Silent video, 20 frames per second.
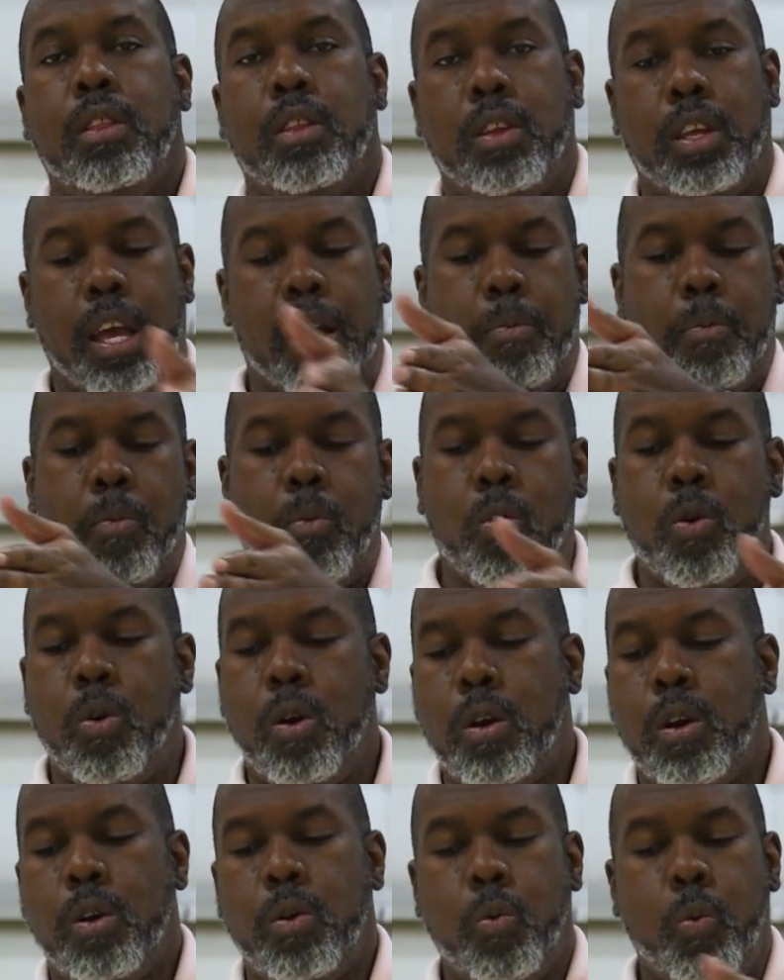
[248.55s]
you got
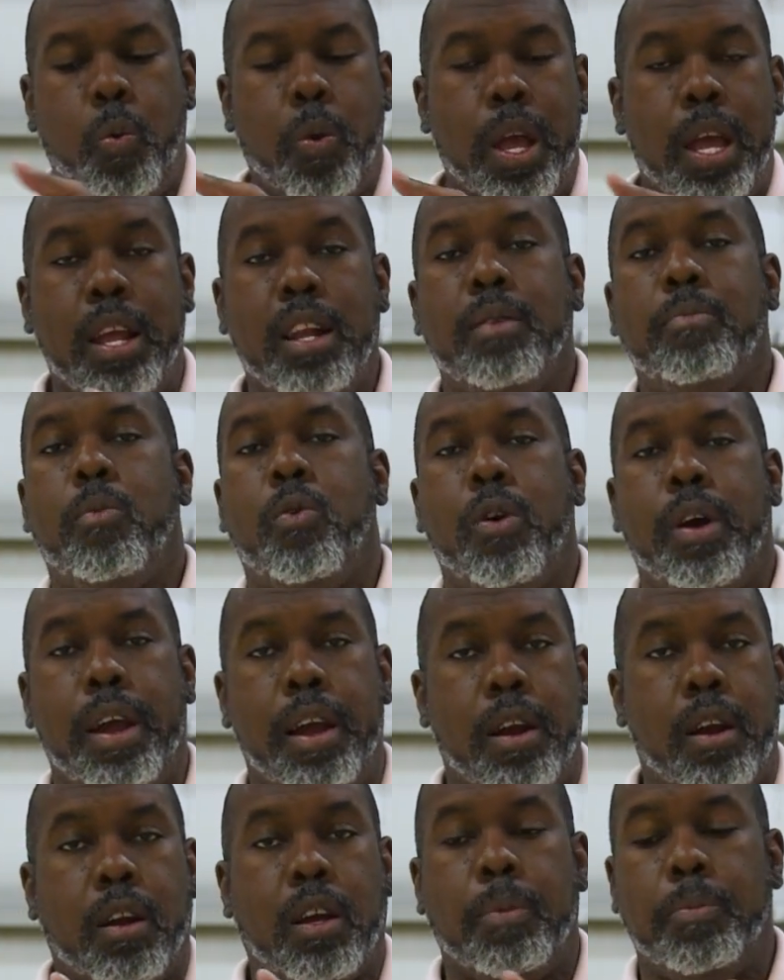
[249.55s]
more wind, more
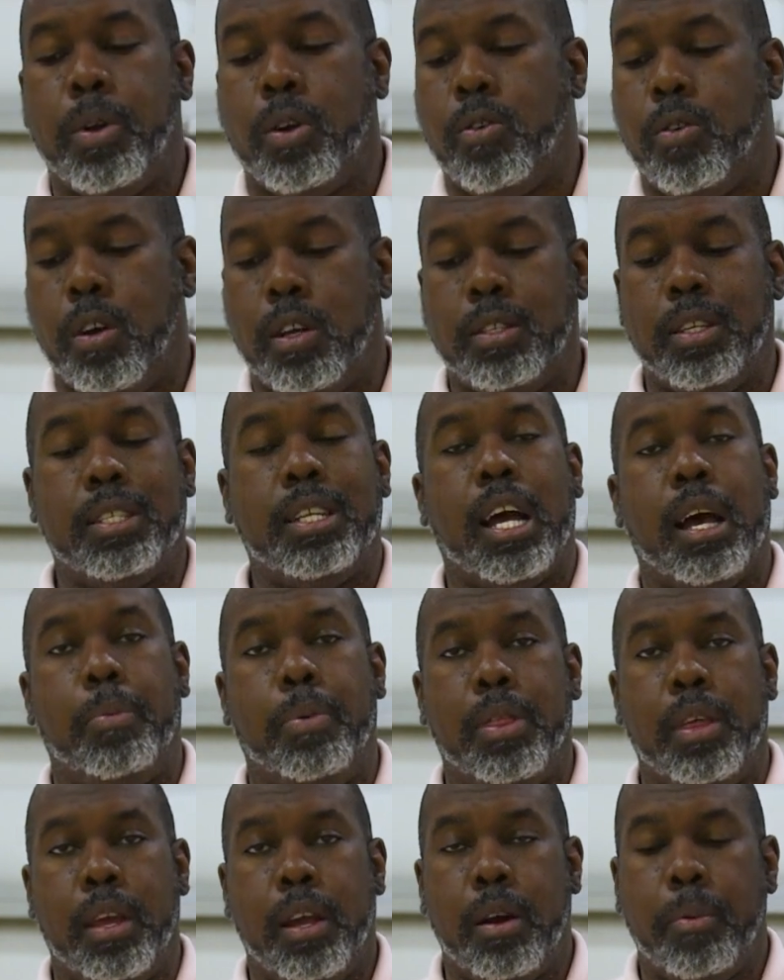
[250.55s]
air coming across the top
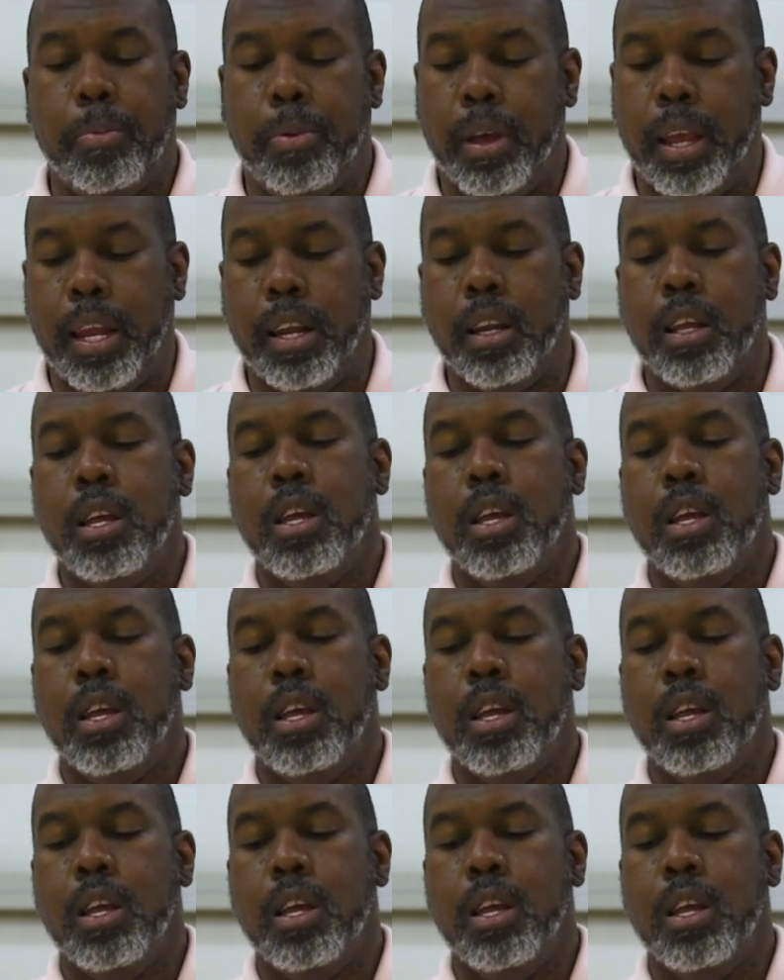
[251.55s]
of the airplane.